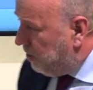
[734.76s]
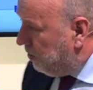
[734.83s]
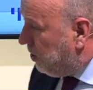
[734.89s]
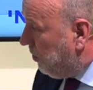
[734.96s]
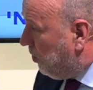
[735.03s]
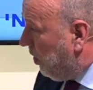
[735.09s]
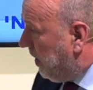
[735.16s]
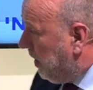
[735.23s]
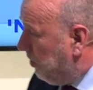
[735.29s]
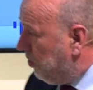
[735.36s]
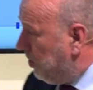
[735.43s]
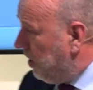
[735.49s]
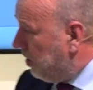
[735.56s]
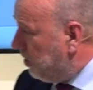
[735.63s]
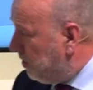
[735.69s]
do some quick
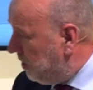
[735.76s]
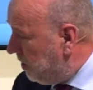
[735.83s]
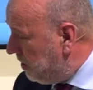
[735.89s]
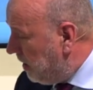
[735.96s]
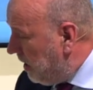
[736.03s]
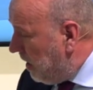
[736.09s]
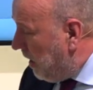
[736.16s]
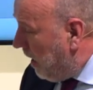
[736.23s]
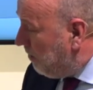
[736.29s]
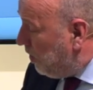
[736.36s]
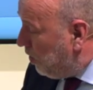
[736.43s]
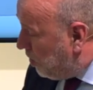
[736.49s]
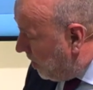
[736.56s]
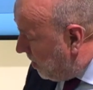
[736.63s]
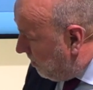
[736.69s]
introductions.
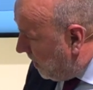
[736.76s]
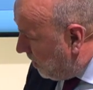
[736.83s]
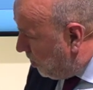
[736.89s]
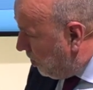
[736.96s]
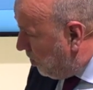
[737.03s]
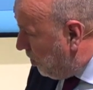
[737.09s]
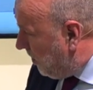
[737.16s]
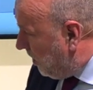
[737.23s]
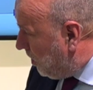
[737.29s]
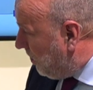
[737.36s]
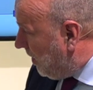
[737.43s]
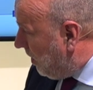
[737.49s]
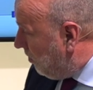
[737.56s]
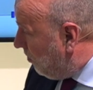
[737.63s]
You didn't mention too much about